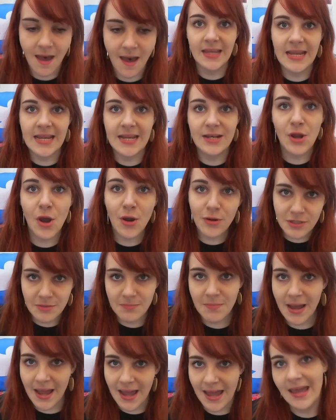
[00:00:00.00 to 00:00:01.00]
he
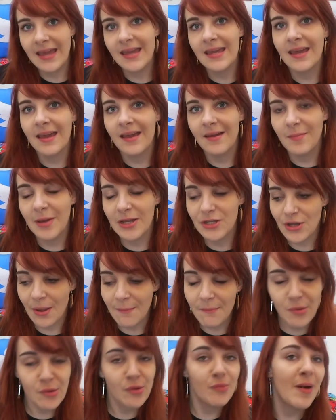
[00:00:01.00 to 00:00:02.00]
knocked my
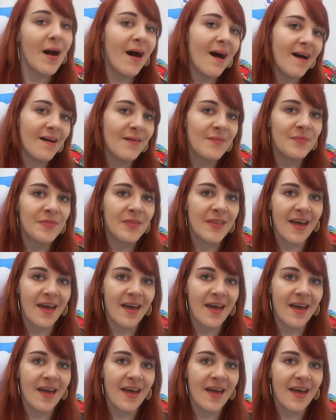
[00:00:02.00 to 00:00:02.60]
shampoo bar